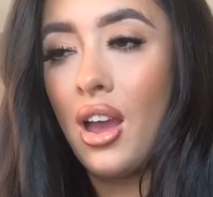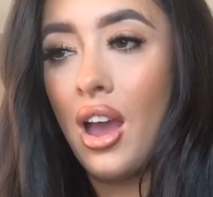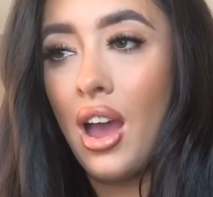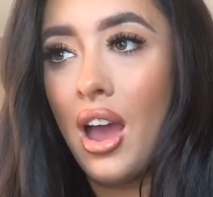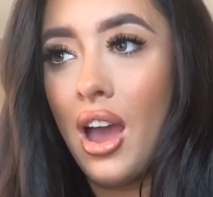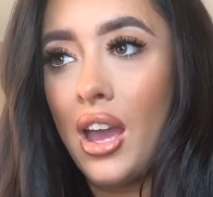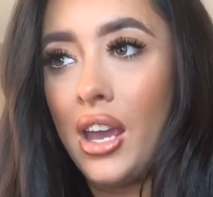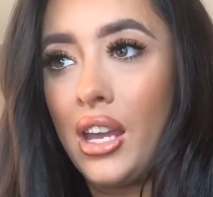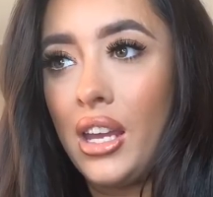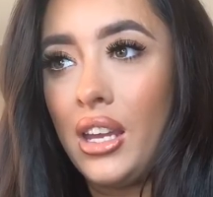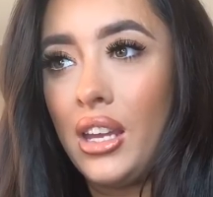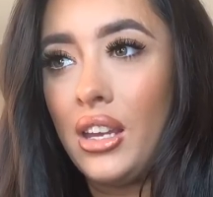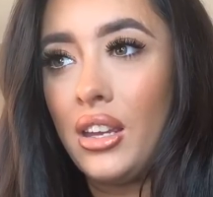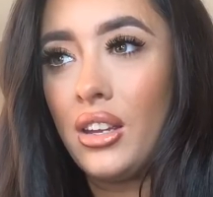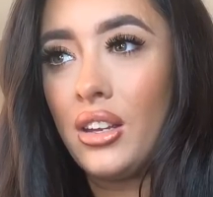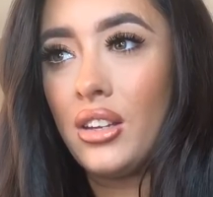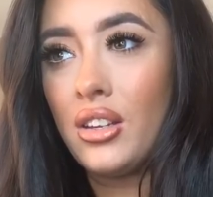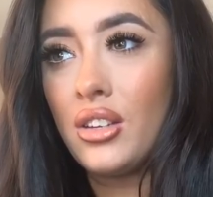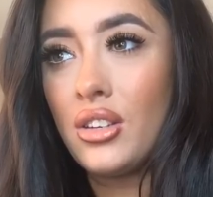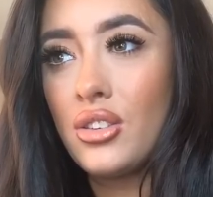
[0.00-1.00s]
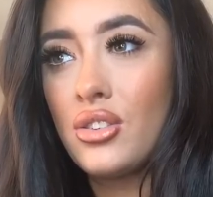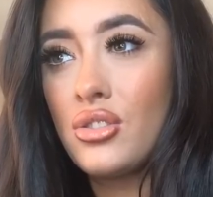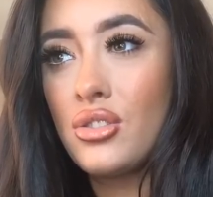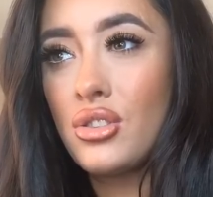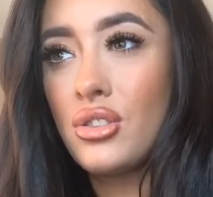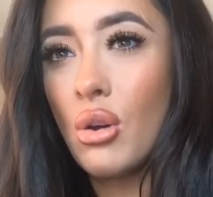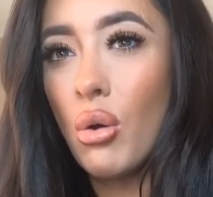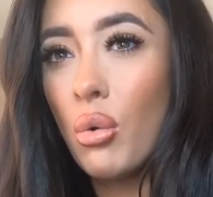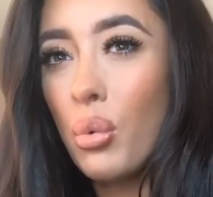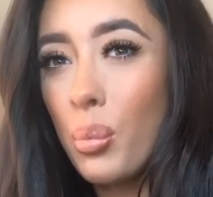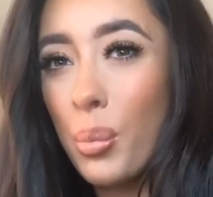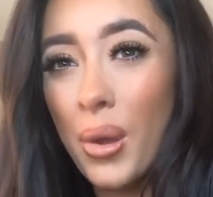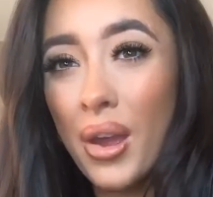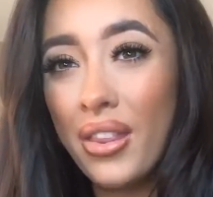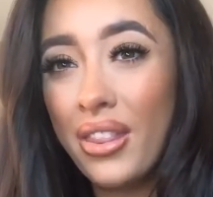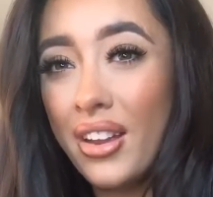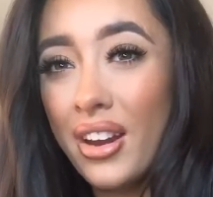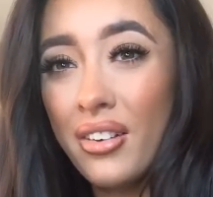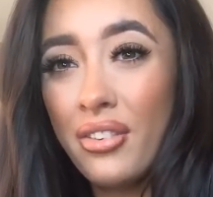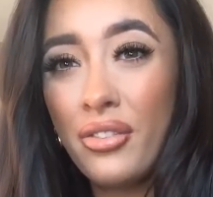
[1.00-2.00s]
I don't be in
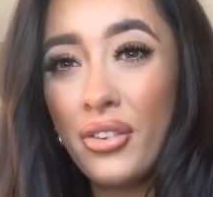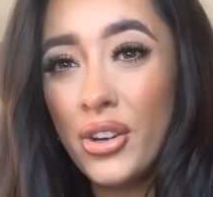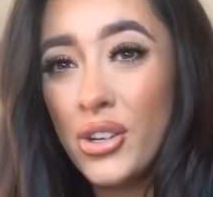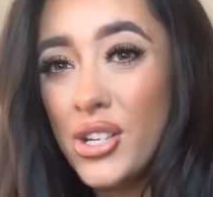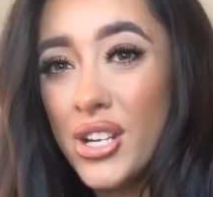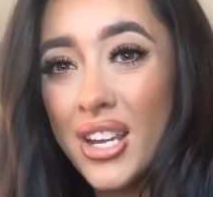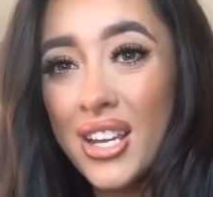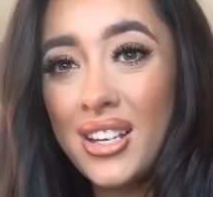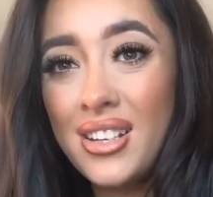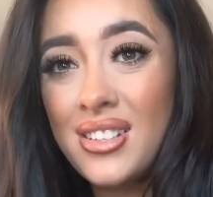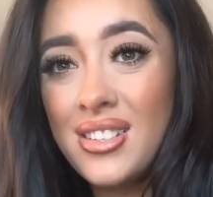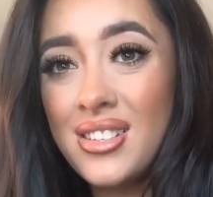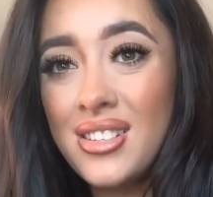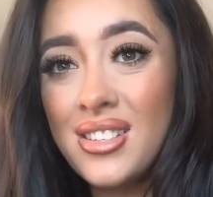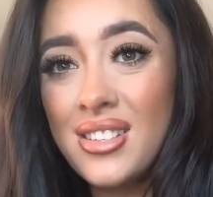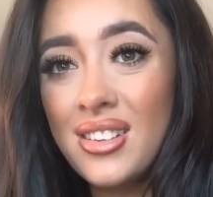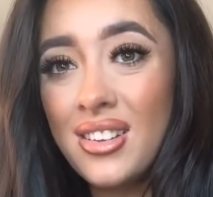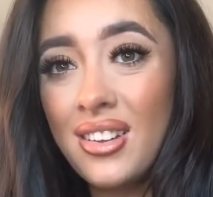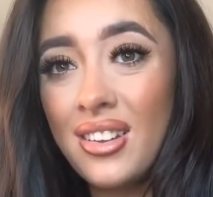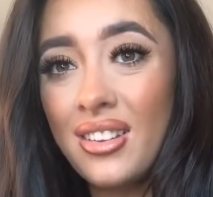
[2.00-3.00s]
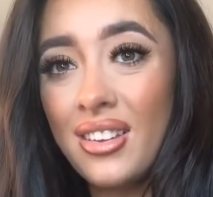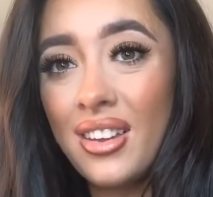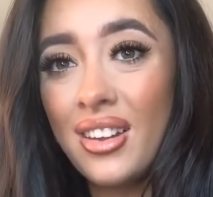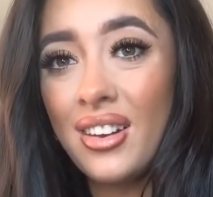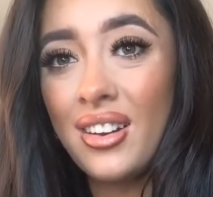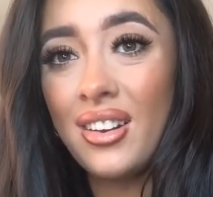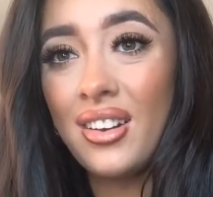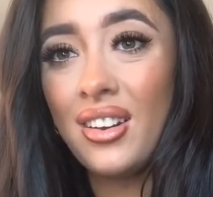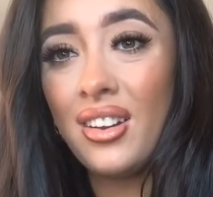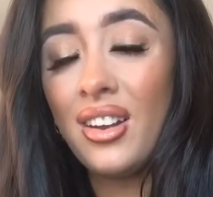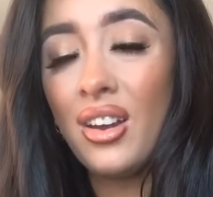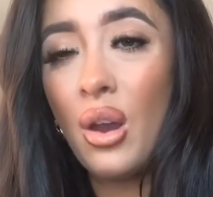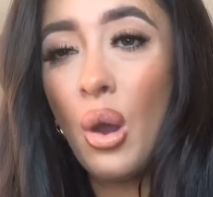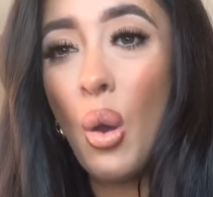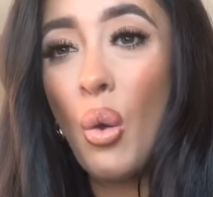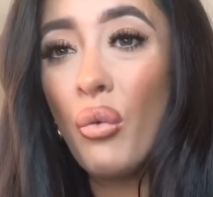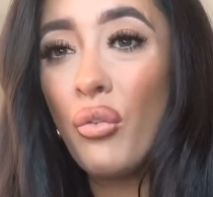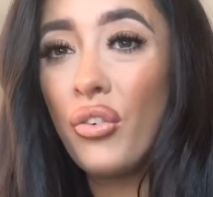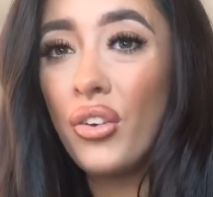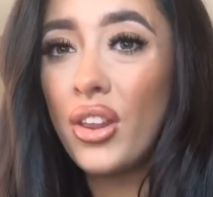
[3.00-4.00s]
there for days, that
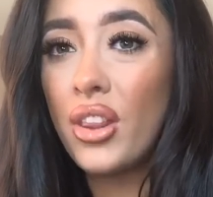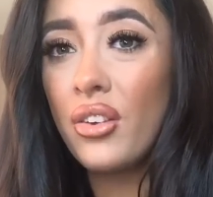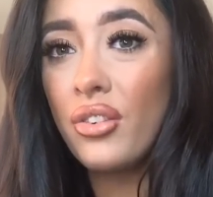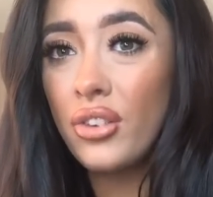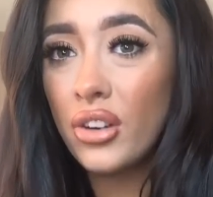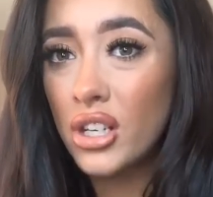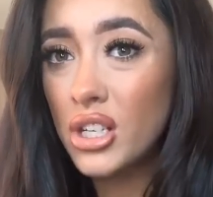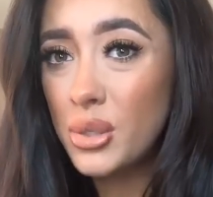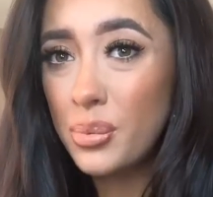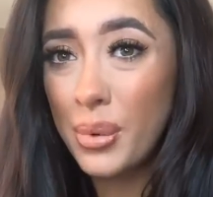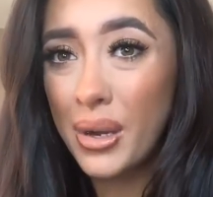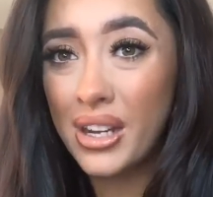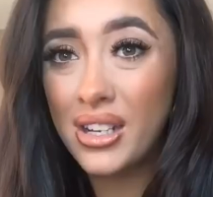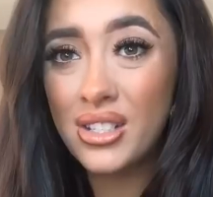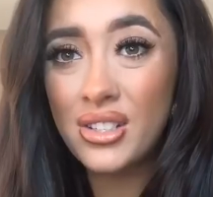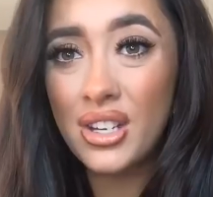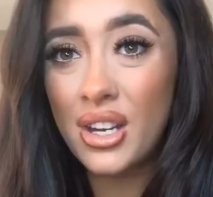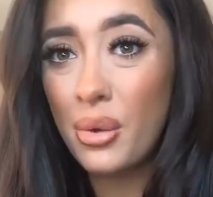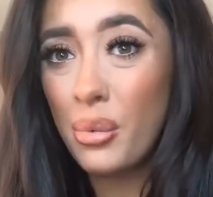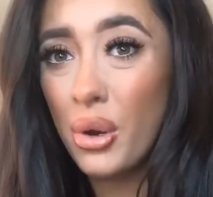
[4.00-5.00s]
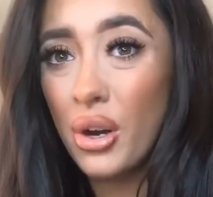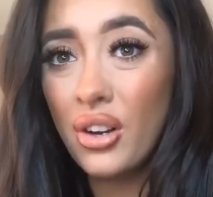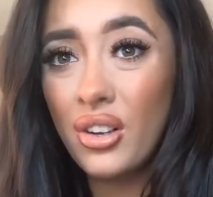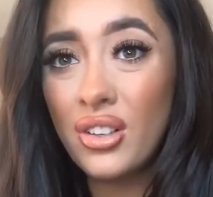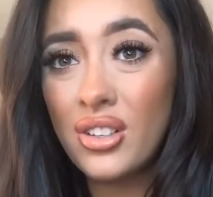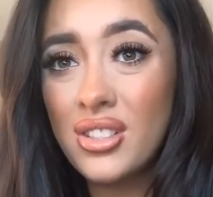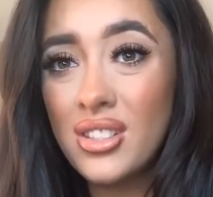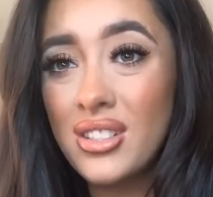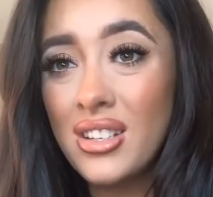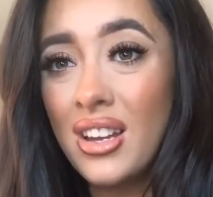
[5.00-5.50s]
hopefully the first pessary works.